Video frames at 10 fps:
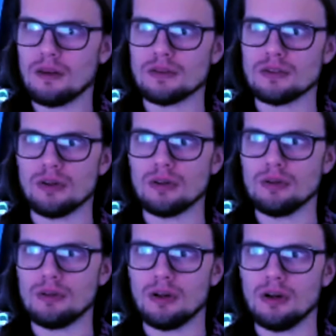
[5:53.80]

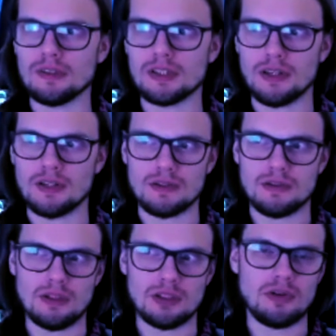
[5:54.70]
So you know, obviously
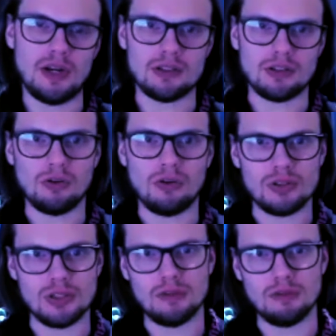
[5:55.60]
this this track is a
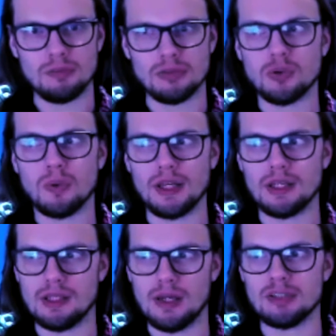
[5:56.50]
crossover
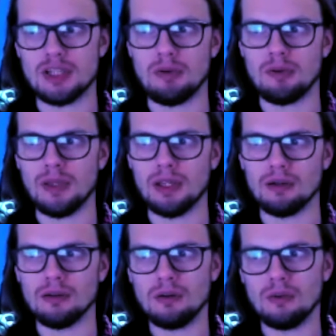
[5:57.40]
between dubstep and
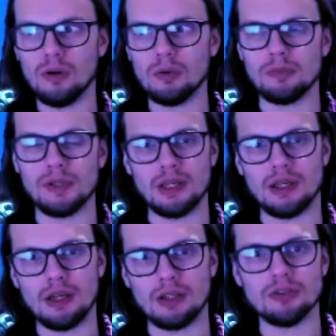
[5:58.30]
metal. What would be
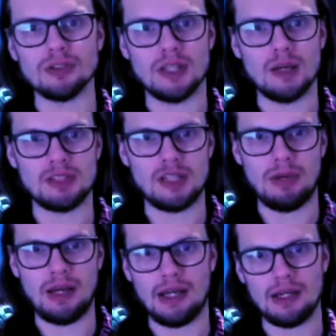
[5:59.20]
a, a good
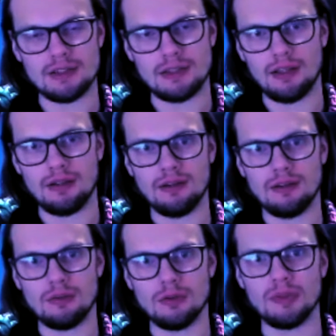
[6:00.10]
dubstep artist that
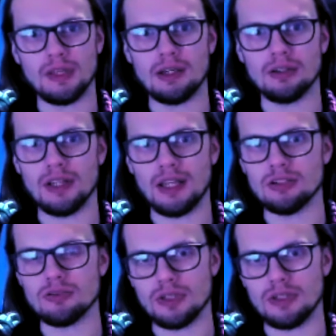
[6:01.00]
would be a good
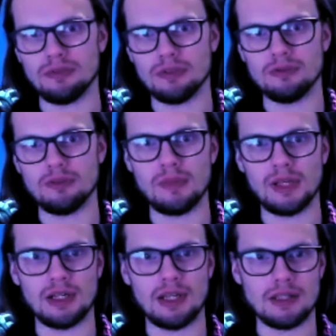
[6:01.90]
intro for for
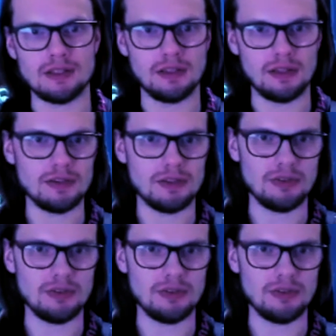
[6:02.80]
metalheads to listen